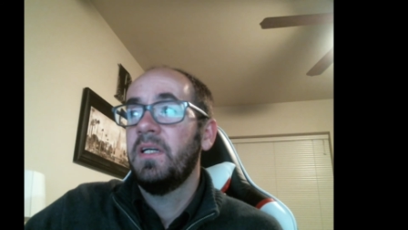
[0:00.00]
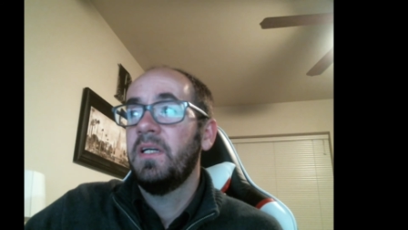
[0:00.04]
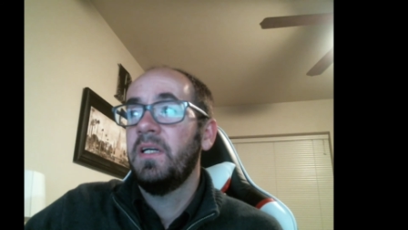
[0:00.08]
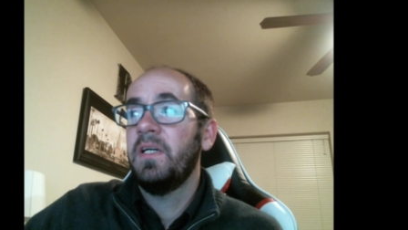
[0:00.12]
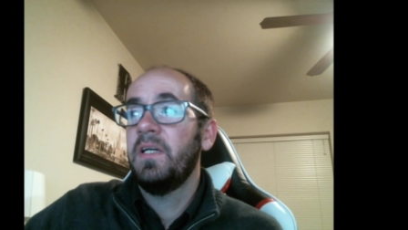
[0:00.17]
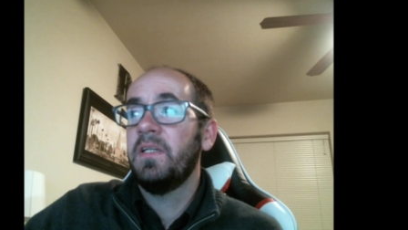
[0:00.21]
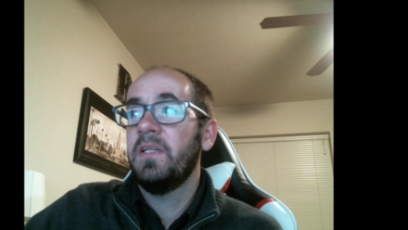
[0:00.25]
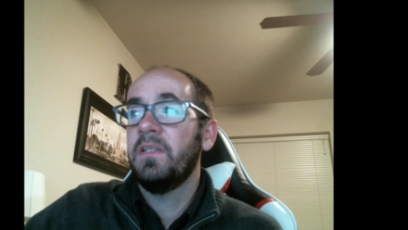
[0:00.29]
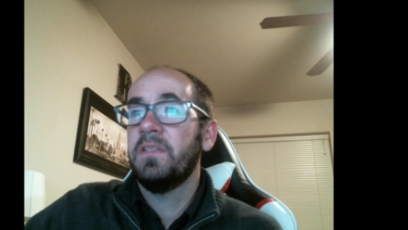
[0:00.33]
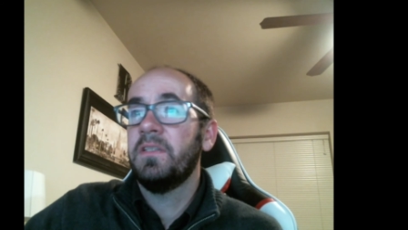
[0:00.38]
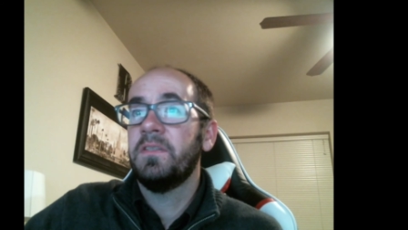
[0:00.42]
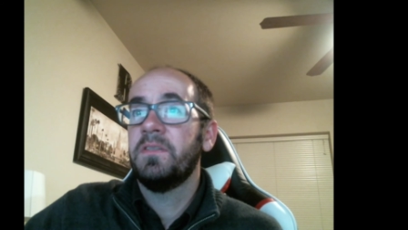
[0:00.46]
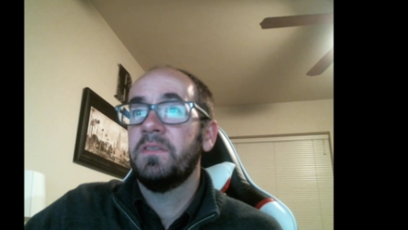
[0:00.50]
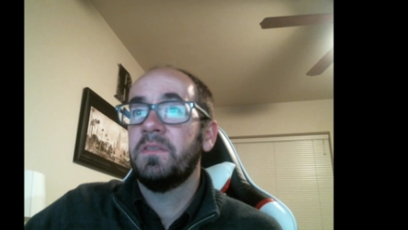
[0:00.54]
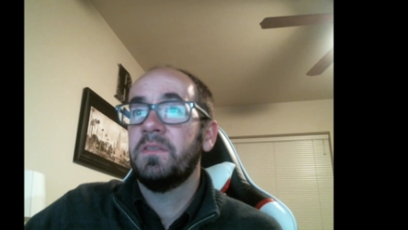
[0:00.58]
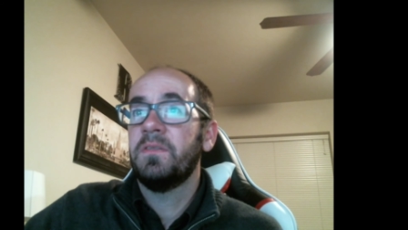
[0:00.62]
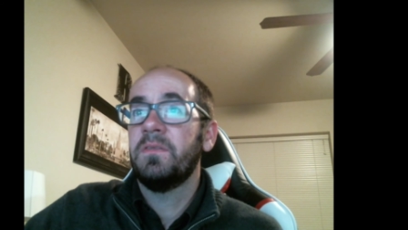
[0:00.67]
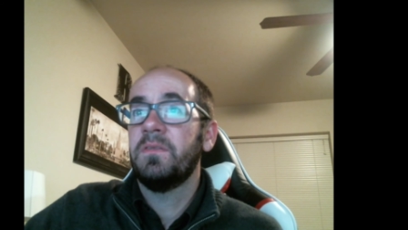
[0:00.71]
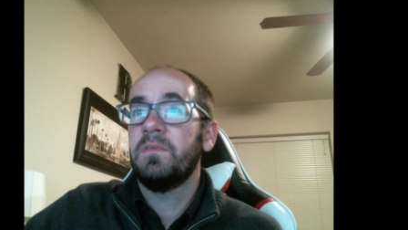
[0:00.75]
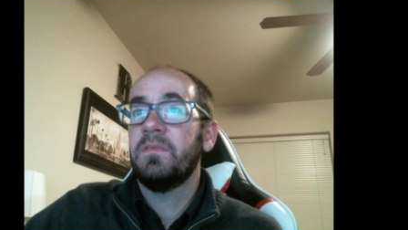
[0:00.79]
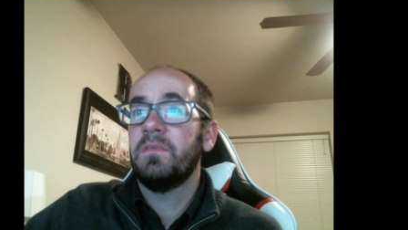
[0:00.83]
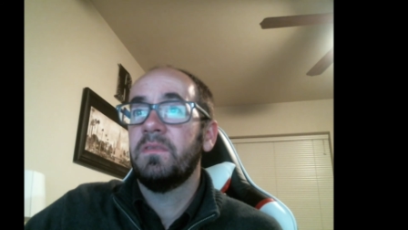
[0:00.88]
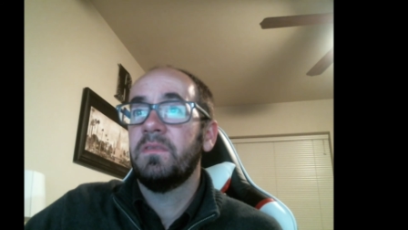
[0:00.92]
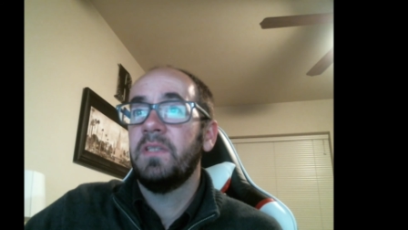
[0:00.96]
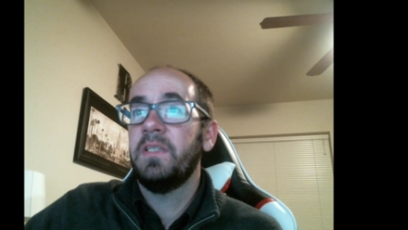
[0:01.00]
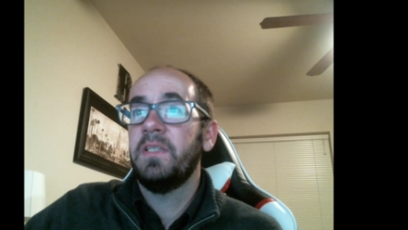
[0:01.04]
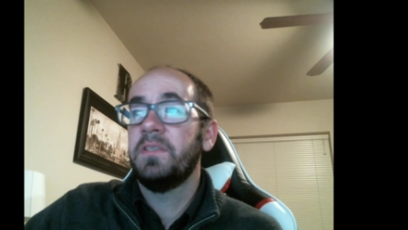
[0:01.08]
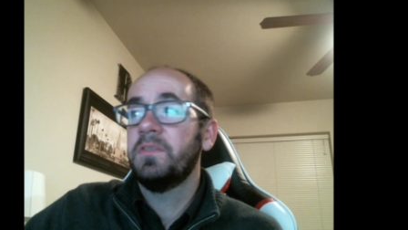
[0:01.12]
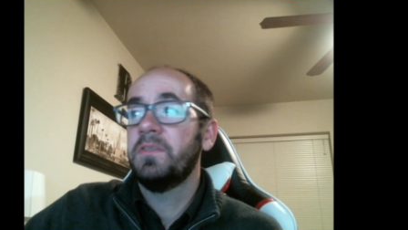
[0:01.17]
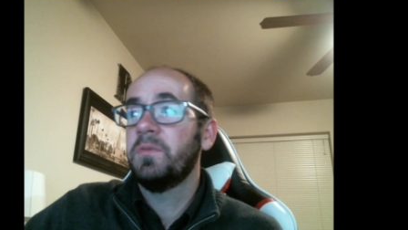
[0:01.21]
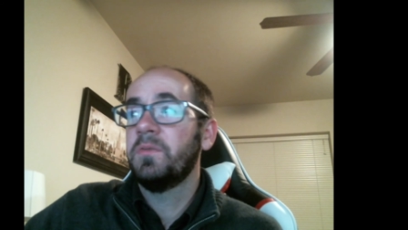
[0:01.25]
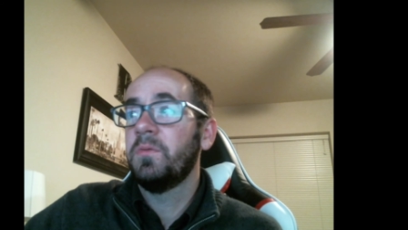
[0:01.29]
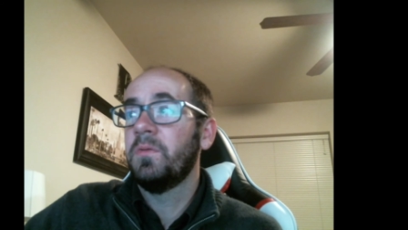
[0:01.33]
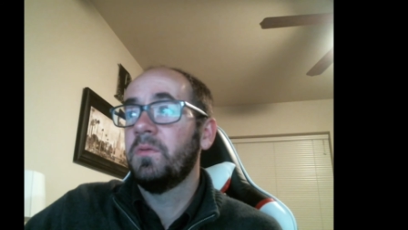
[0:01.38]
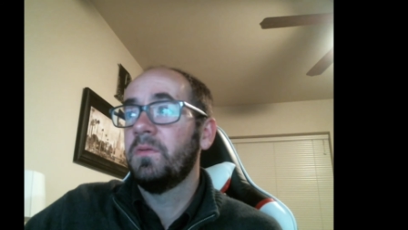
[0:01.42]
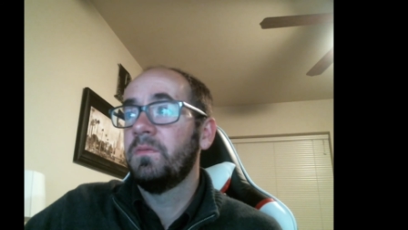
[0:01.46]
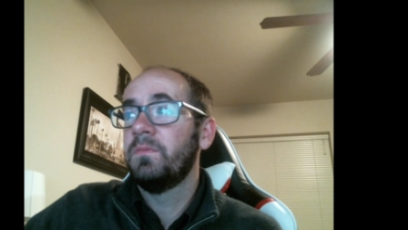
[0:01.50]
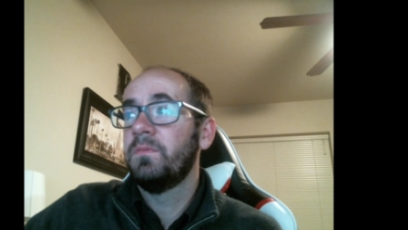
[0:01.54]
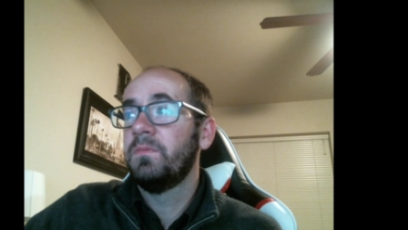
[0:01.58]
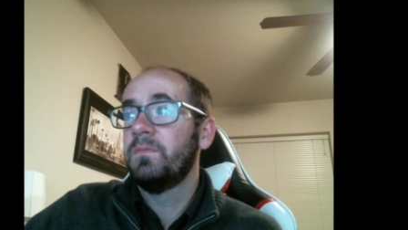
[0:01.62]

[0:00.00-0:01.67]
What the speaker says: in school.